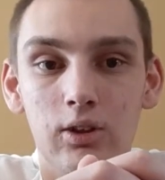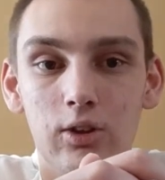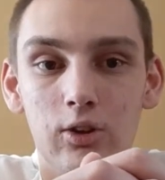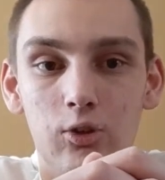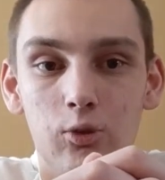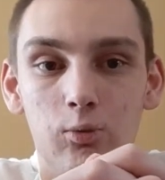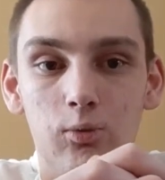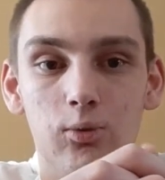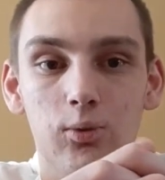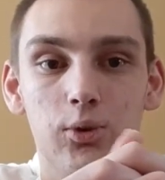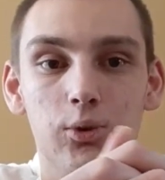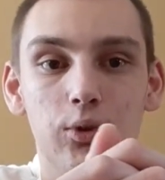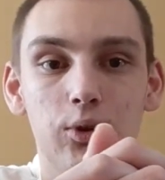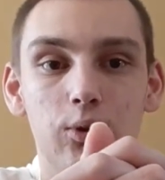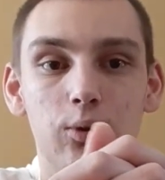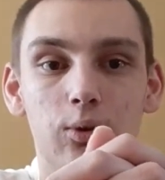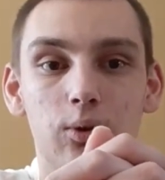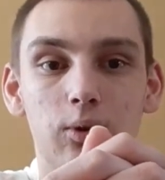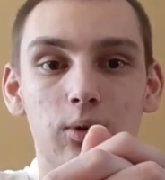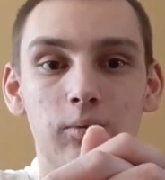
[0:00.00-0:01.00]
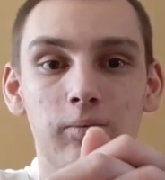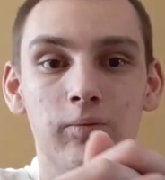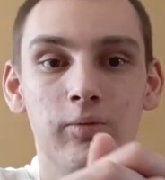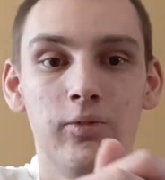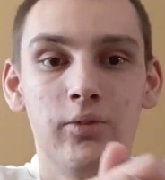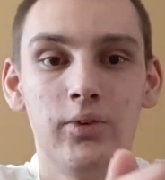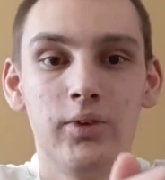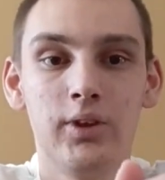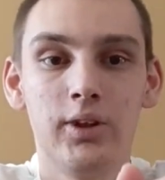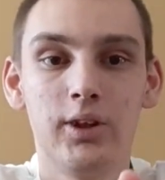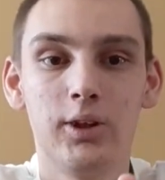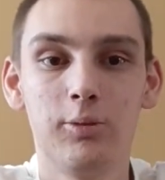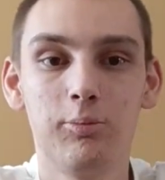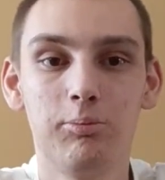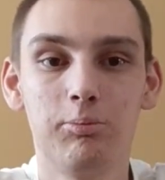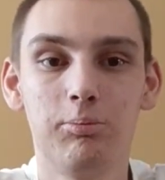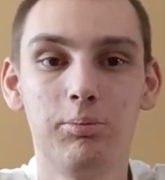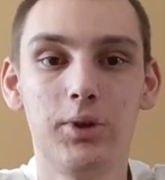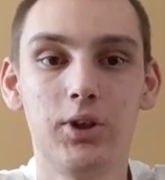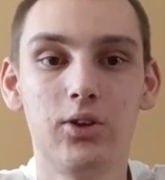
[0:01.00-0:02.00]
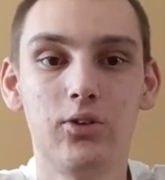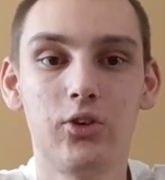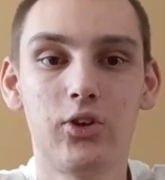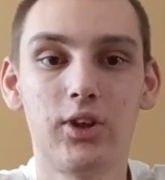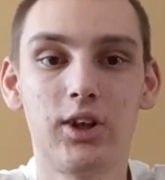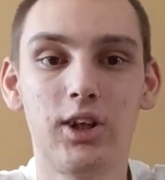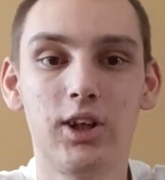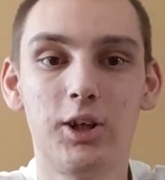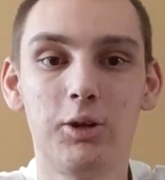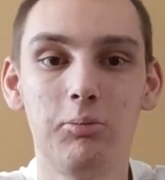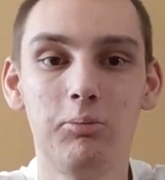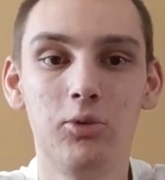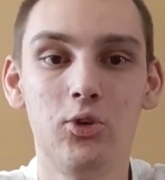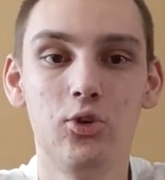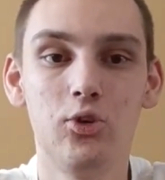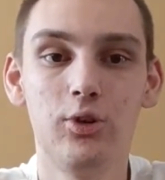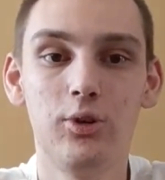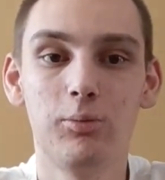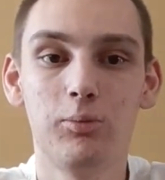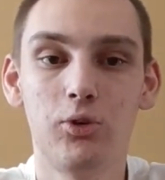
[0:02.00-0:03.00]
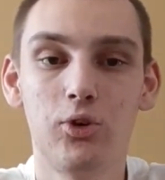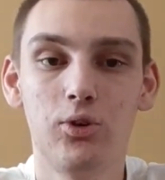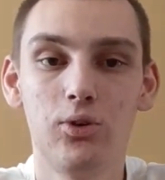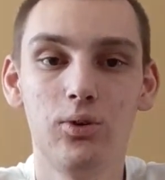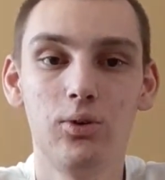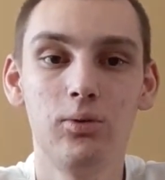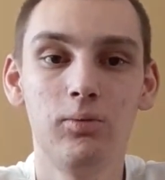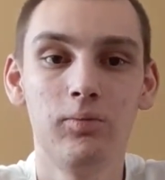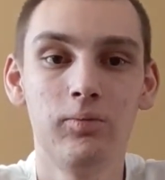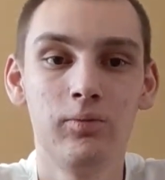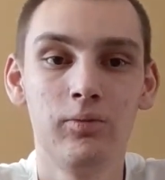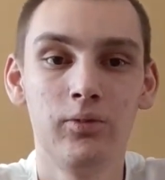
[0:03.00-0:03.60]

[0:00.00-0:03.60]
It's really cool. Been inside of that museum too,